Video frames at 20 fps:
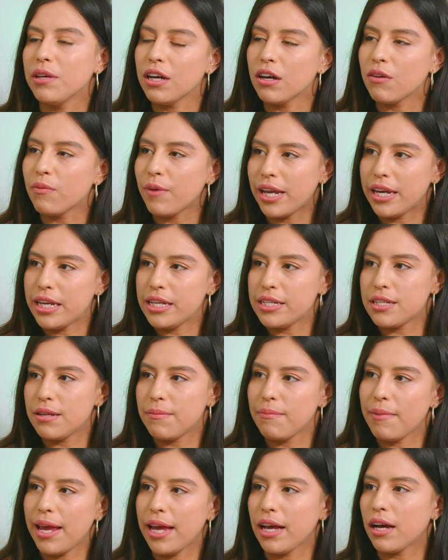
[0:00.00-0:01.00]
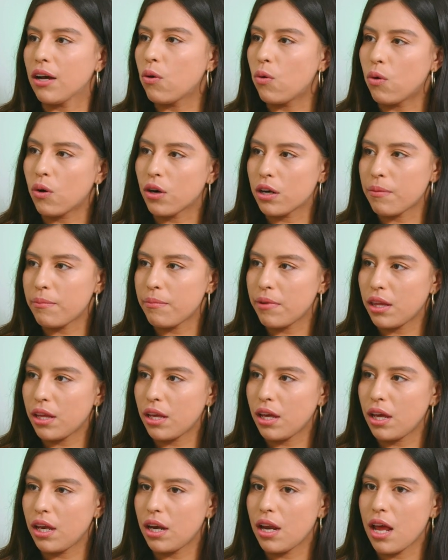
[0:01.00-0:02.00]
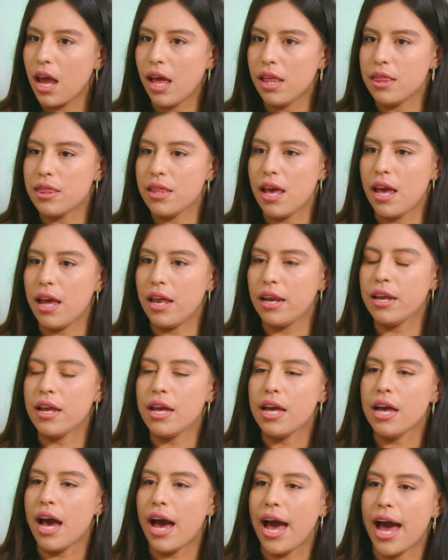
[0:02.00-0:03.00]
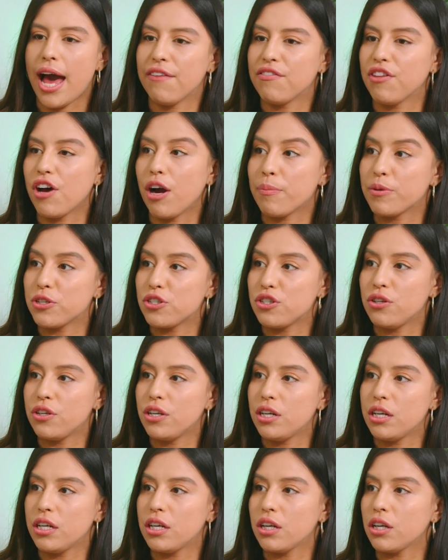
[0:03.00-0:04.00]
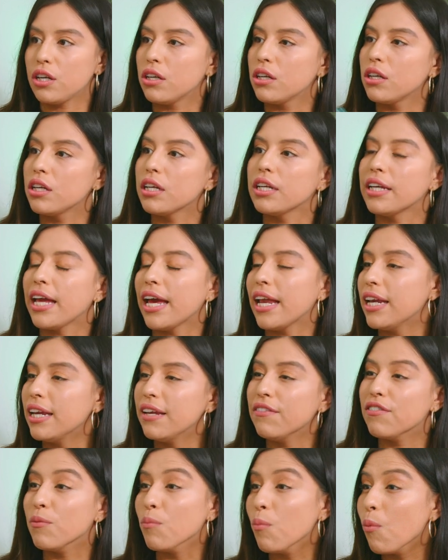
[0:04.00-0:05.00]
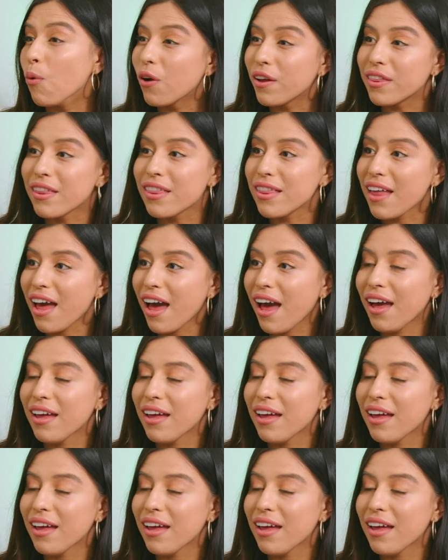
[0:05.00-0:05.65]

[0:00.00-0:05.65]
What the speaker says: already to make a quarter million and then have the opportunity to get even more than that,